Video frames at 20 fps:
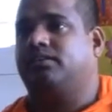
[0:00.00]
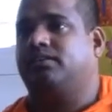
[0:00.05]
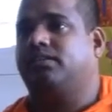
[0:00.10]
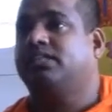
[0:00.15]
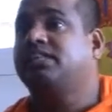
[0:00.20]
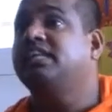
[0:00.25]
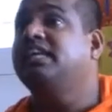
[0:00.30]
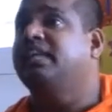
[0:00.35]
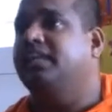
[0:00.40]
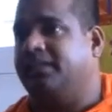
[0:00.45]

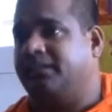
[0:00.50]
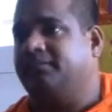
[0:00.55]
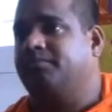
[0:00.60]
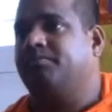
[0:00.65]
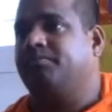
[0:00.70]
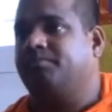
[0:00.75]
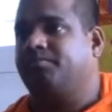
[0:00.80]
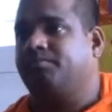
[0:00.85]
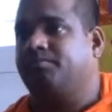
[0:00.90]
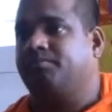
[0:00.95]
Sila
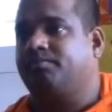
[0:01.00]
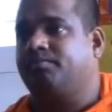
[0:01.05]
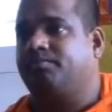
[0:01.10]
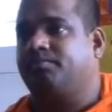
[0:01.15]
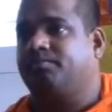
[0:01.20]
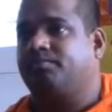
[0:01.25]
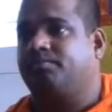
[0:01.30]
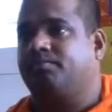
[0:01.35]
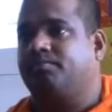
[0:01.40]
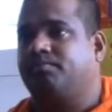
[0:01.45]

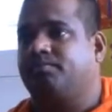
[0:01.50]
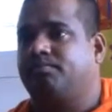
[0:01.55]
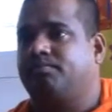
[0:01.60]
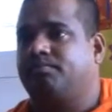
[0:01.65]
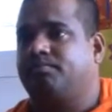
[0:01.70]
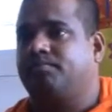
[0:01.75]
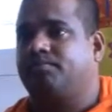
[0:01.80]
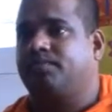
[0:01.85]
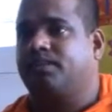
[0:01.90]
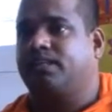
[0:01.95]

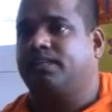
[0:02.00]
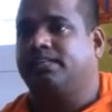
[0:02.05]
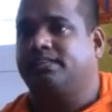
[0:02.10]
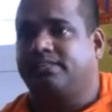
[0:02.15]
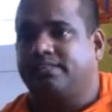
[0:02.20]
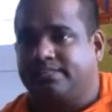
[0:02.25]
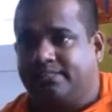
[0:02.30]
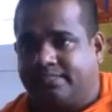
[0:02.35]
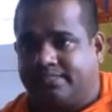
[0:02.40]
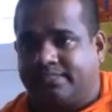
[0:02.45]
is
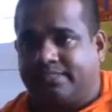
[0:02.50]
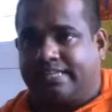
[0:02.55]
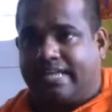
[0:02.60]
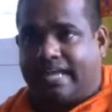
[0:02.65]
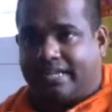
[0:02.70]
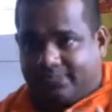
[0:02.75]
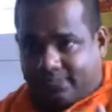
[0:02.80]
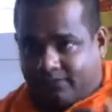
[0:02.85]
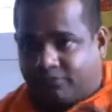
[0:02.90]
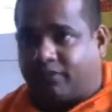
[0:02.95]
considered
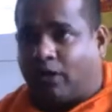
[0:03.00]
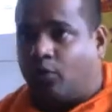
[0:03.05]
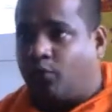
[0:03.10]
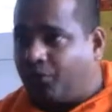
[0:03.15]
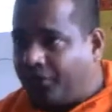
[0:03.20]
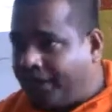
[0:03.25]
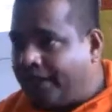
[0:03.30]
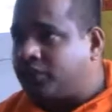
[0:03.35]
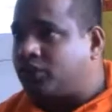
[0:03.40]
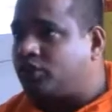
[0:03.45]
as the
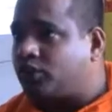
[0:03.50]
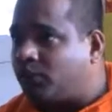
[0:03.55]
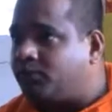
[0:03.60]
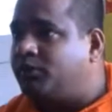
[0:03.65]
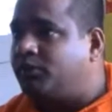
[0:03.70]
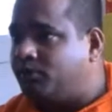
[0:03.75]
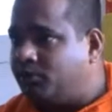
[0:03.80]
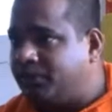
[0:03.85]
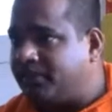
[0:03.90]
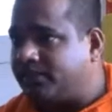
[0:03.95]
foundation
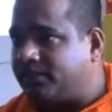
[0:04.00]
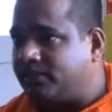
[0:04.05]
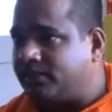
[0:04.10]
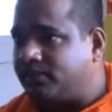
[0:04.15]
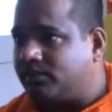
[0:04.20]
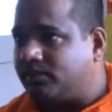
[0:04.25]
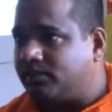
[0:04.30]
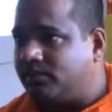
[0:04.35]
of the Buddhism.